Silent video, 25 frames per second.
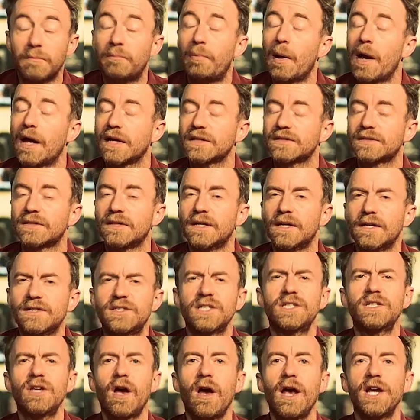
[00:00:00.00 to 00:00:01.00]
But
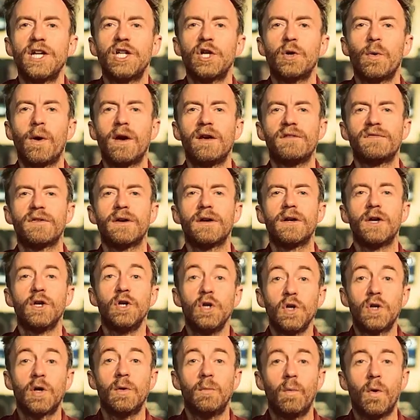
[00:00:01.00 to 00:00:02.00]
to tide you over,
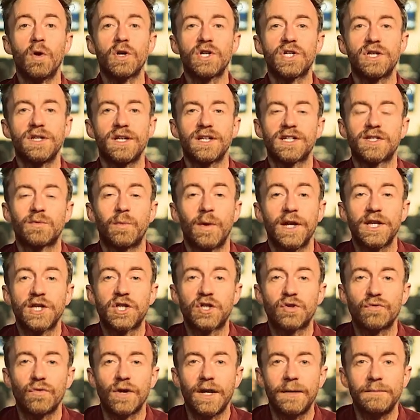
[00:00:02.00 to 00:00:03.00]
you can watch this when it
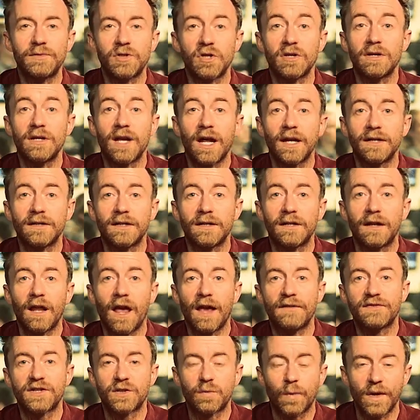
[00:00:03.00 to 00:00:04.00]
streams on London
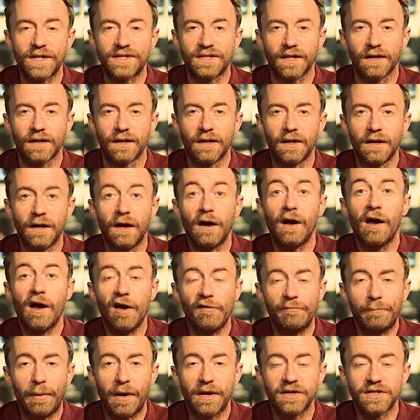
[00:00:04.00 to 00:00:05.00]
Live's Twitter
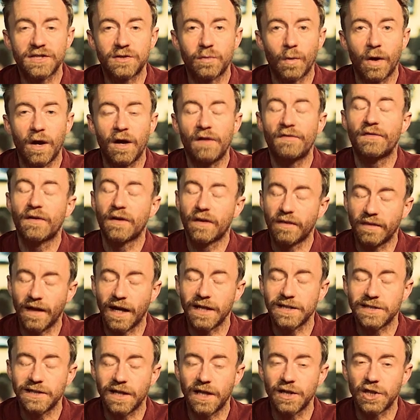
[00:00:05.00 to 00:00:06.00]
at 12:30,
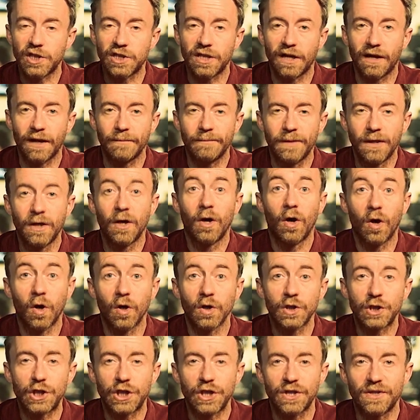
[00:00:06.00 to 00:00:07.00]
that's lunchtime,
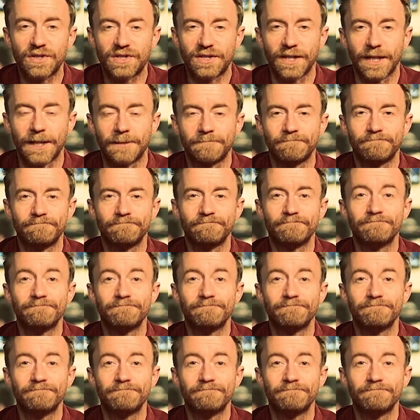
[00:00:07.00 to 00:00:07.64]
on Tuesday.